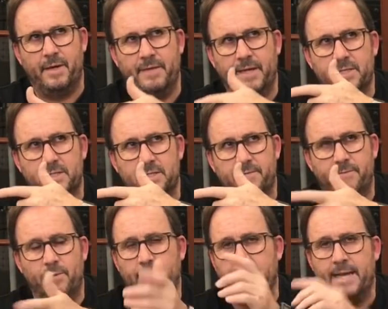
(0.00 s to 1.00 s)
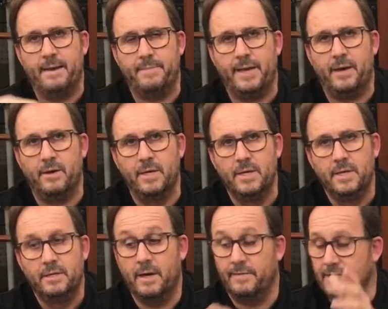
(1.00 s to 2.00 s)
I think it's 14 amp hour.
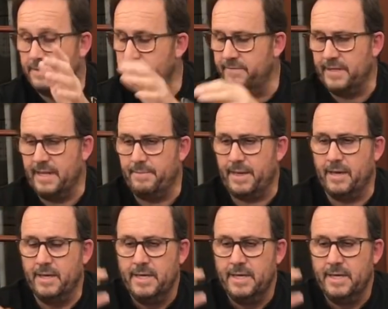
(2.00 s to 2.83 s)
No, I think it's 15 amp hour.